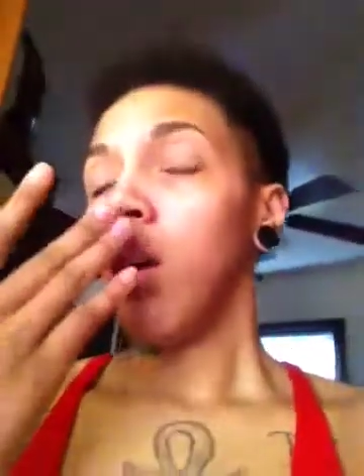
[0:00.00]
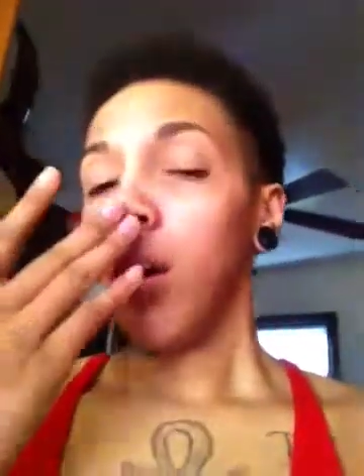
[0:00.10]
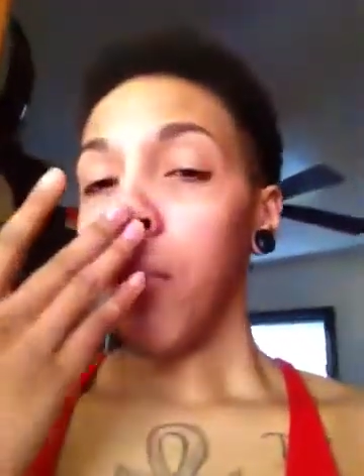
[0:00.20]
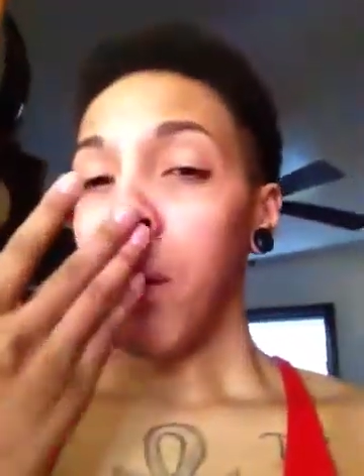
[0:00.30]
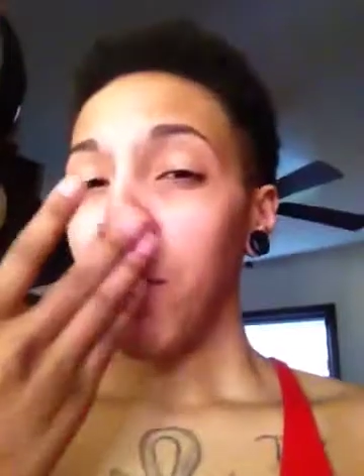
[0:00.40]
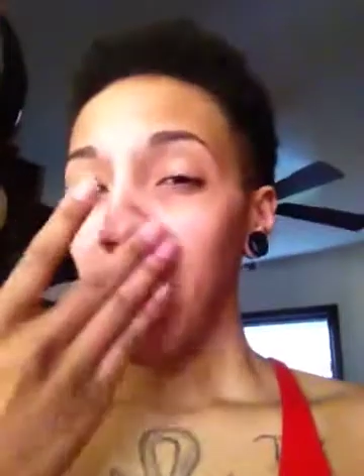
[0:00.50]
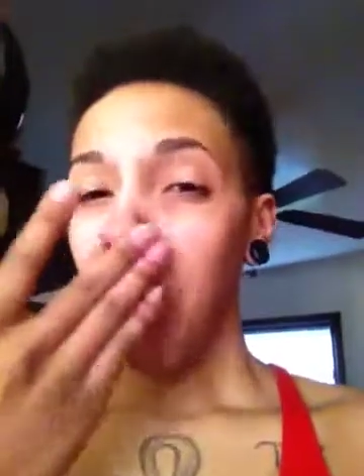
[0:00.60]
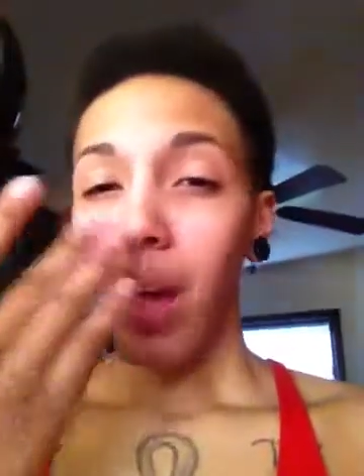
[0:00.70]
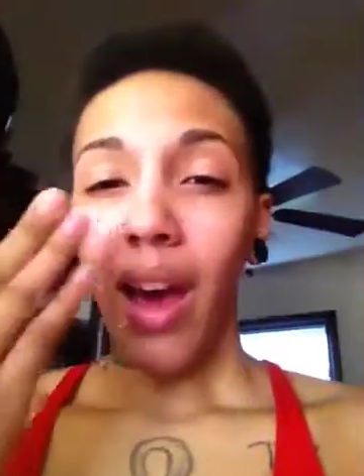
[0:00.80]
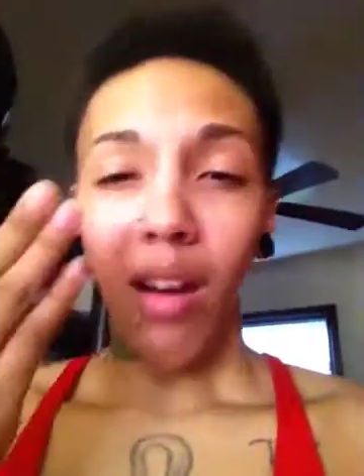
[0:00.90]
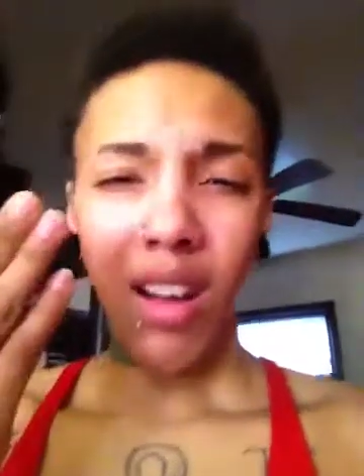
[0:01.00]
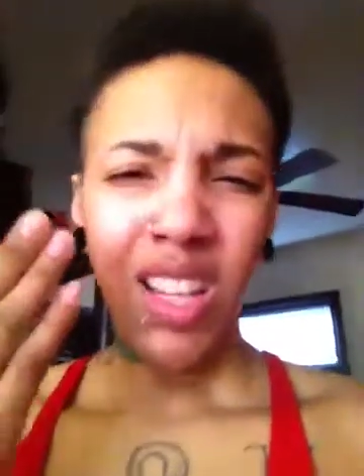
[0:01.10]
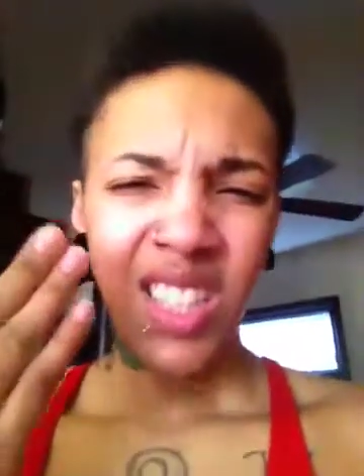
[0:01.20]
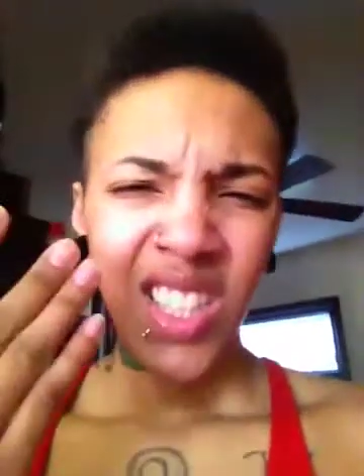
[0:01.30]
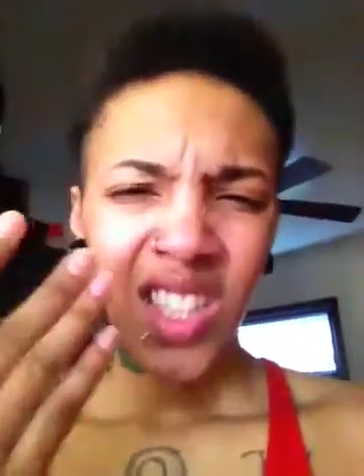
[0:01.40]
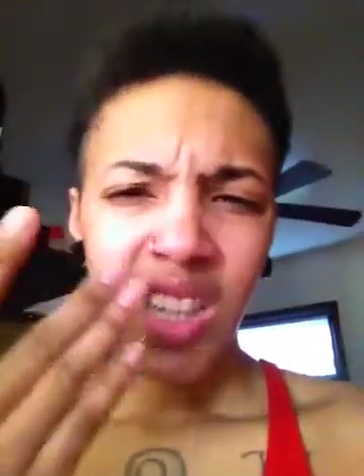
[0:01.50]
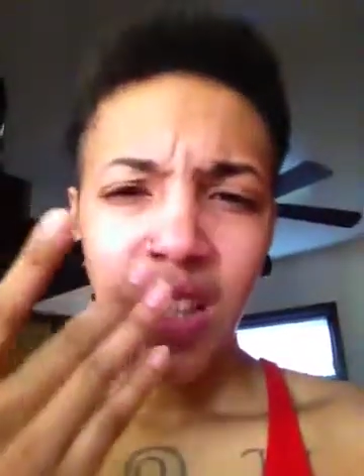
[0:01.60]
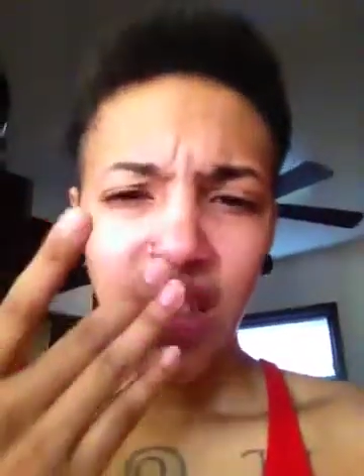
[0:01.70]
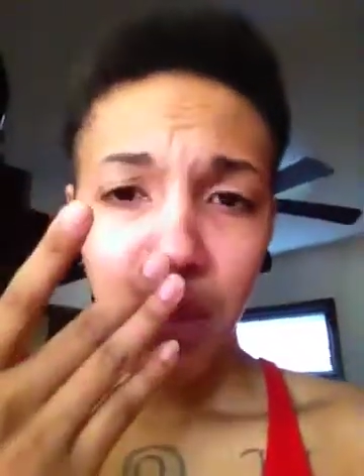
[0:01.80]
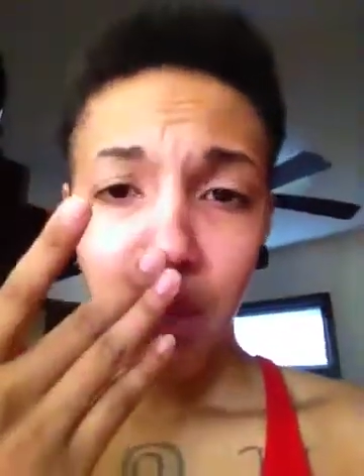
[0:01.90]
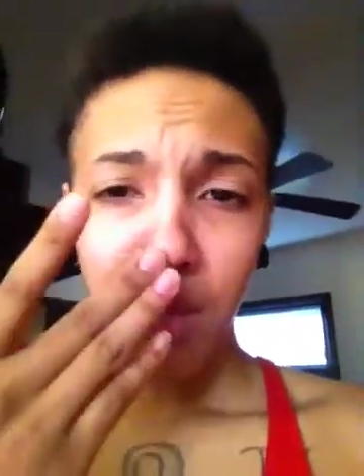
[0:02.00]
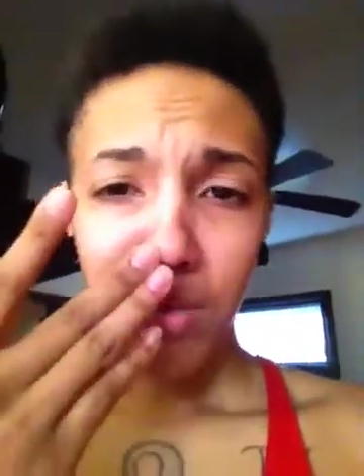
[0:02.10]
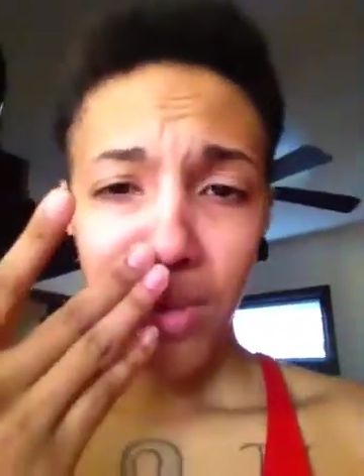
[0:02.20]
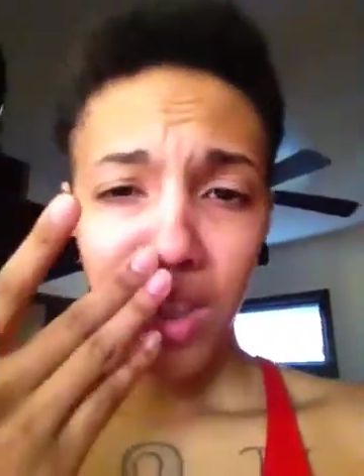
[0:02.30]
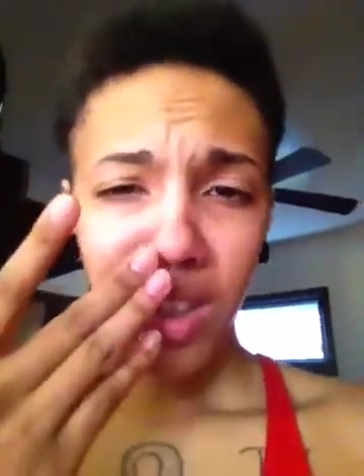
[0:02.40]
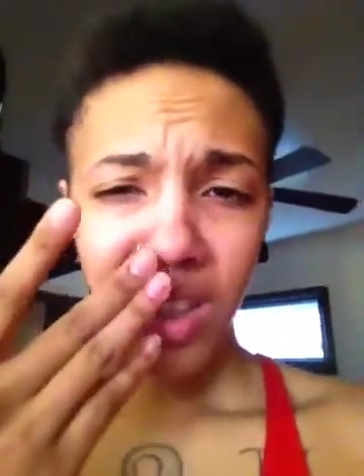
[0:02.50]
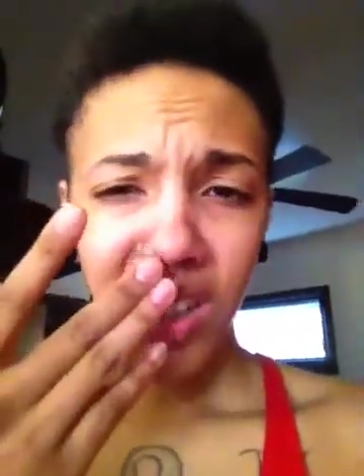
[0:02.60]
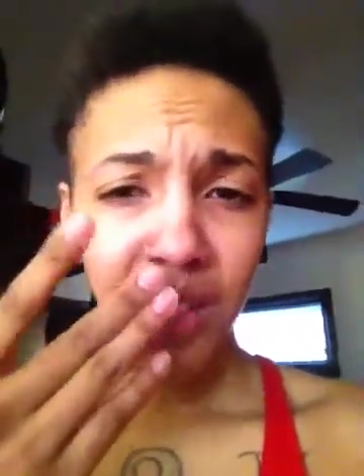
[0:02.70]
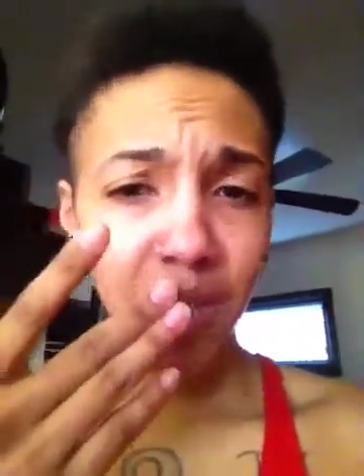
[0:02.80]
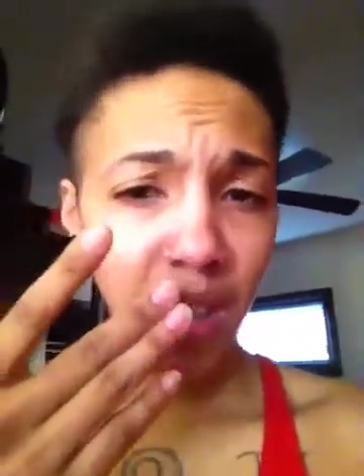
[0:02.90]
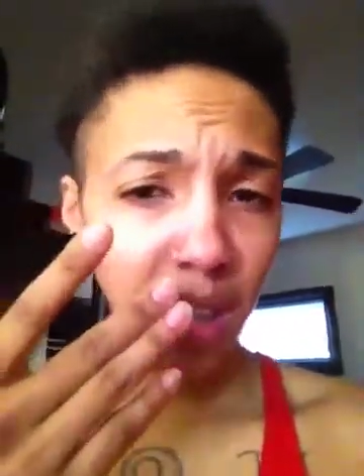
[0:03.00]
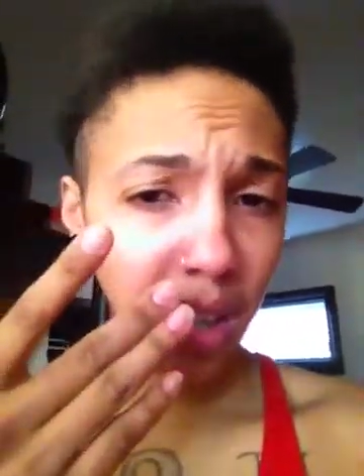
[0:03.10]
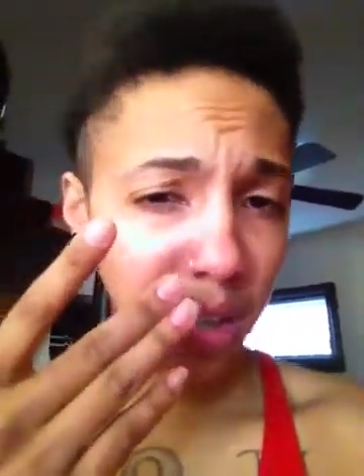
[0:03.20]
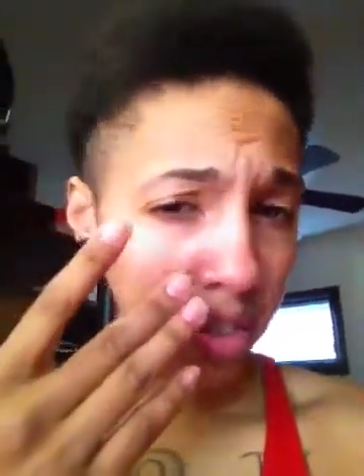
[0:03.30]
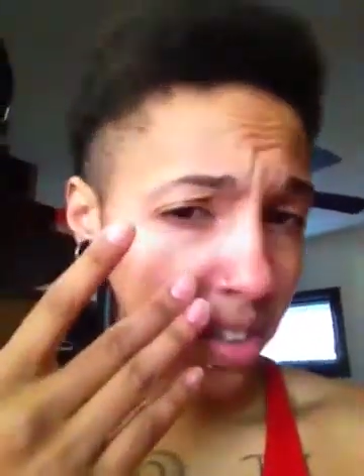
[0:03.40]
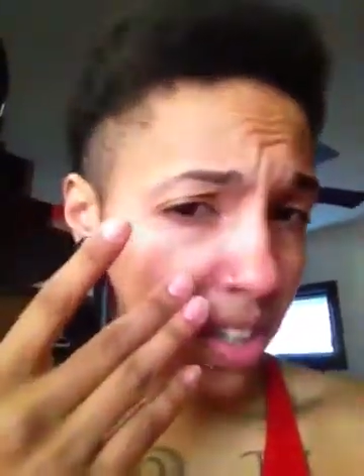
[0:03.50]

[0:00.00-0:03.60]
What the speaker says: and maybe y'all can, just hit my nose ring. Fucking hurt.